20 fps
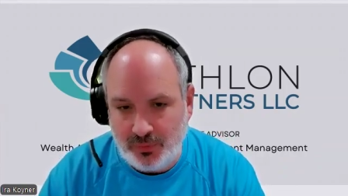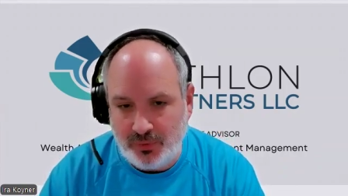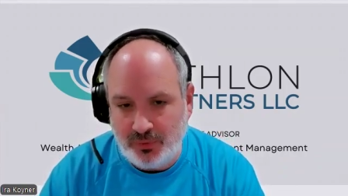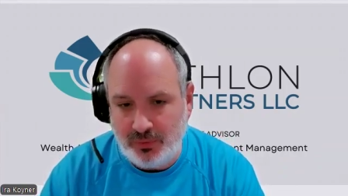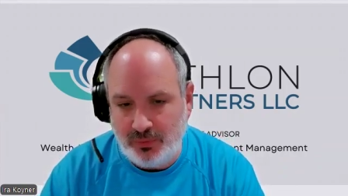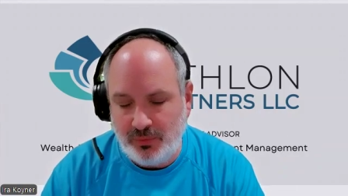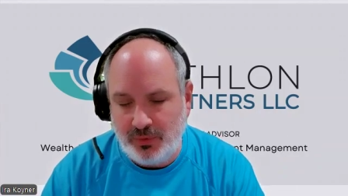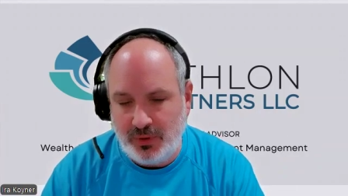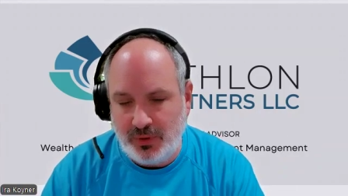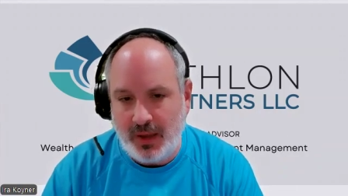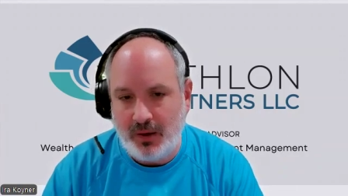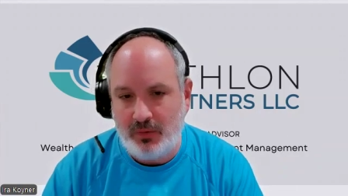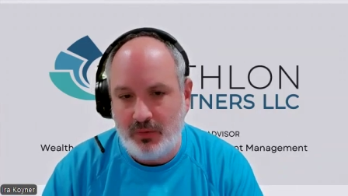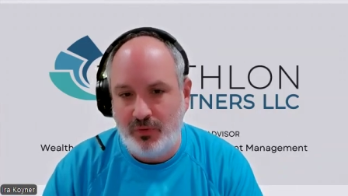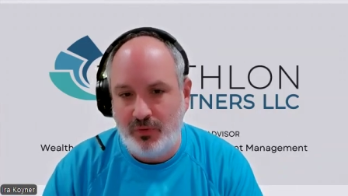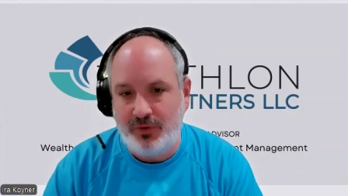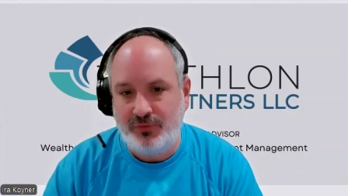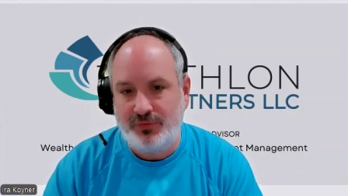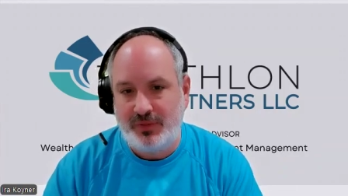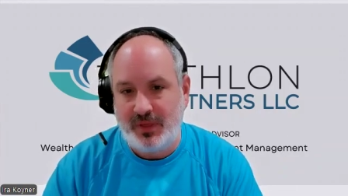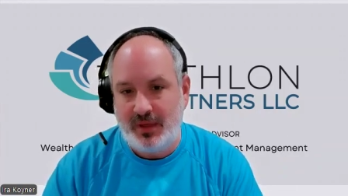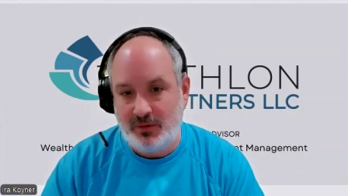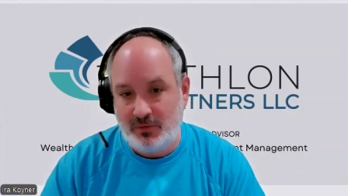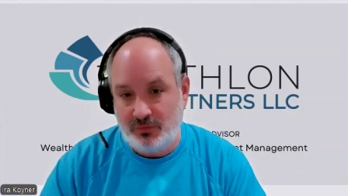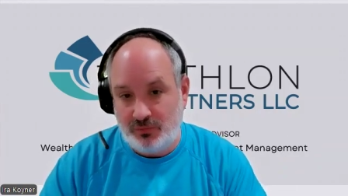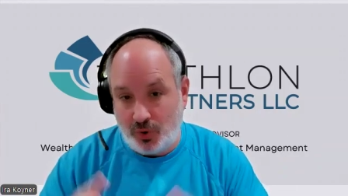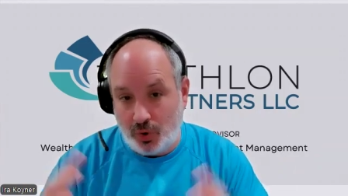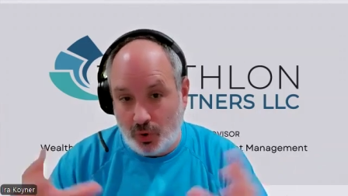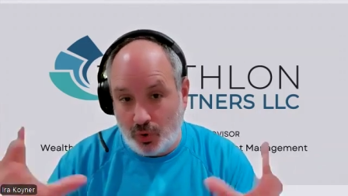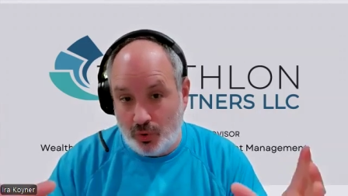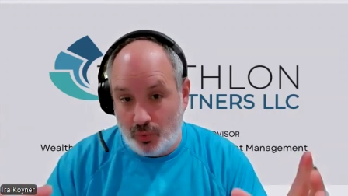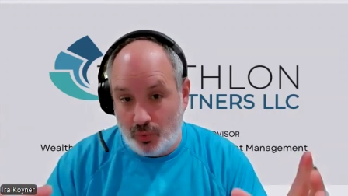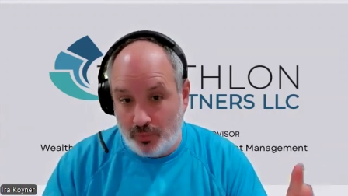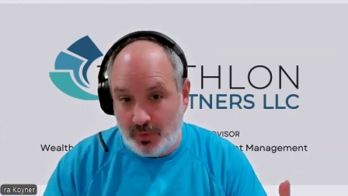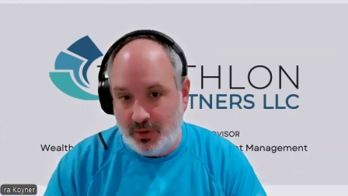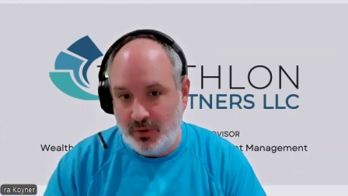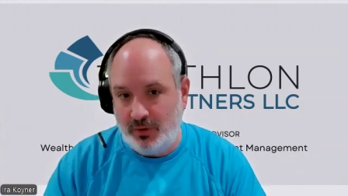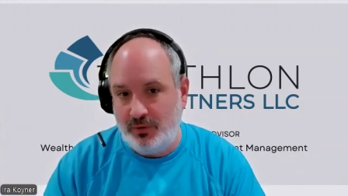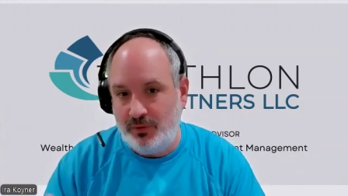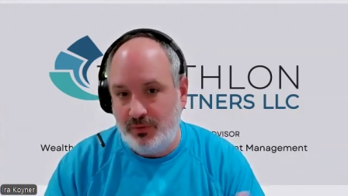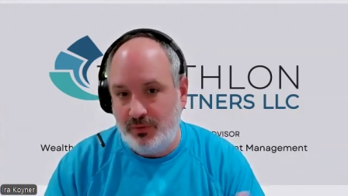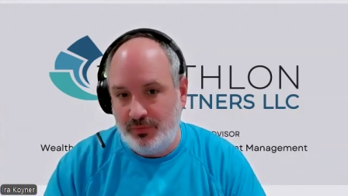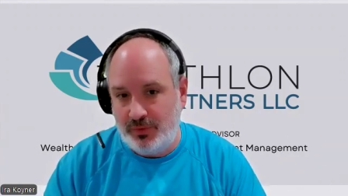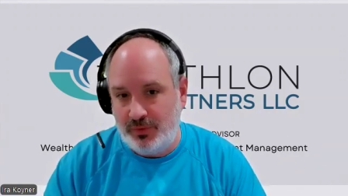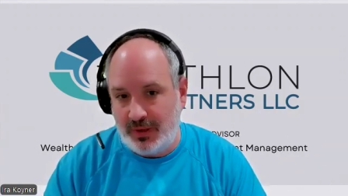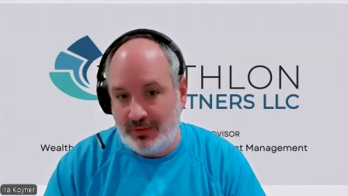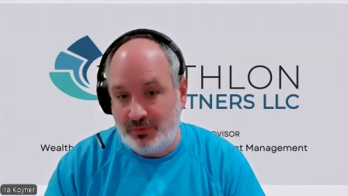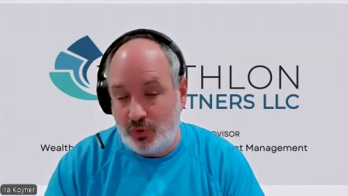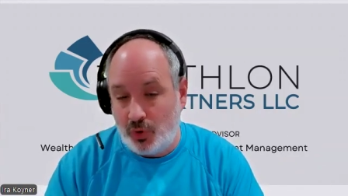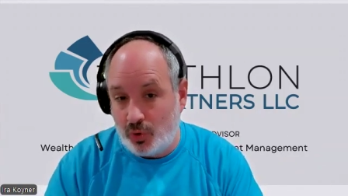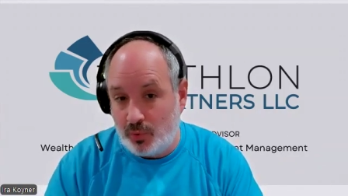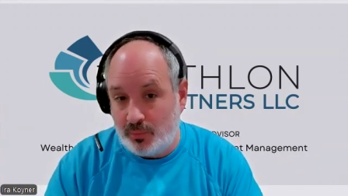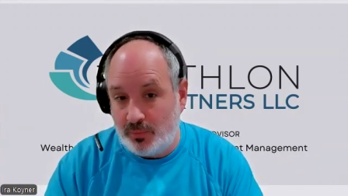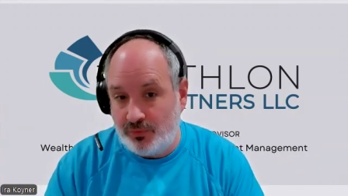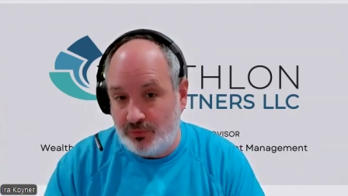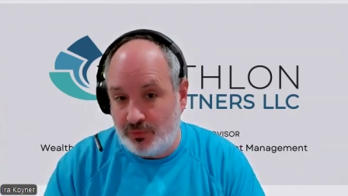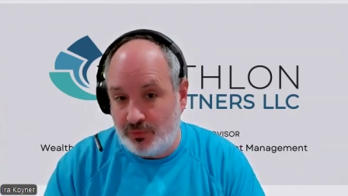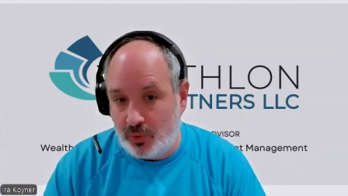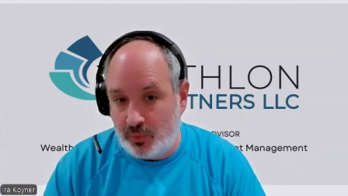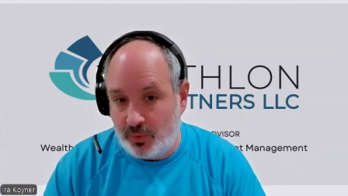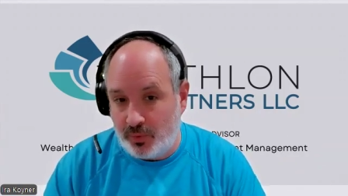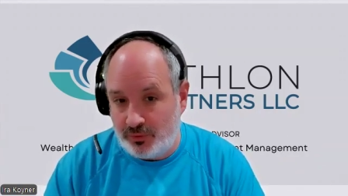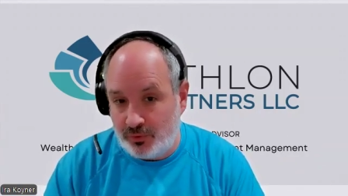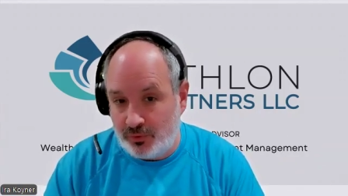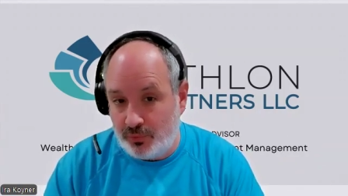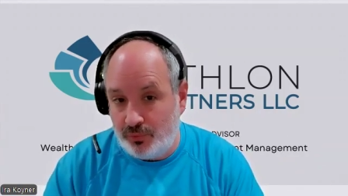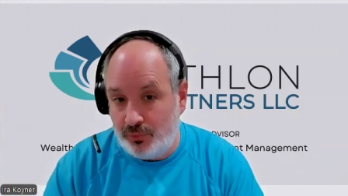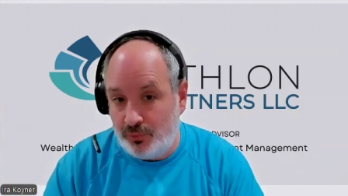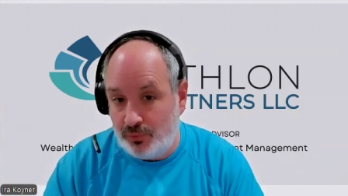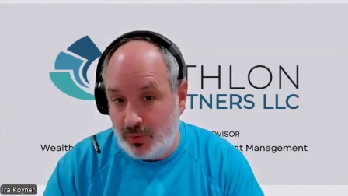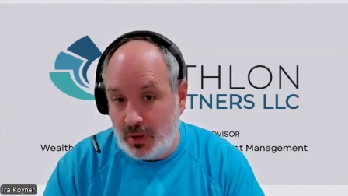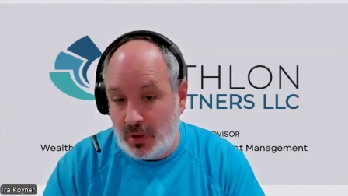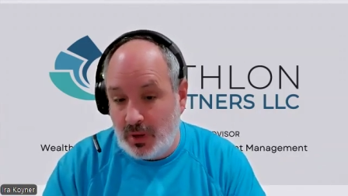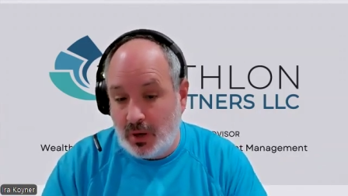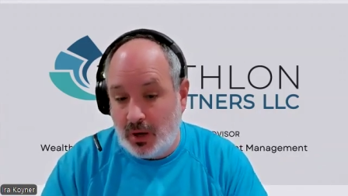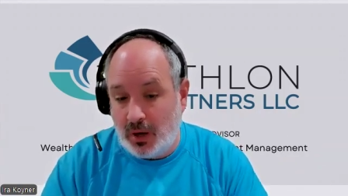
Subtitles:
you can't risk that term is going to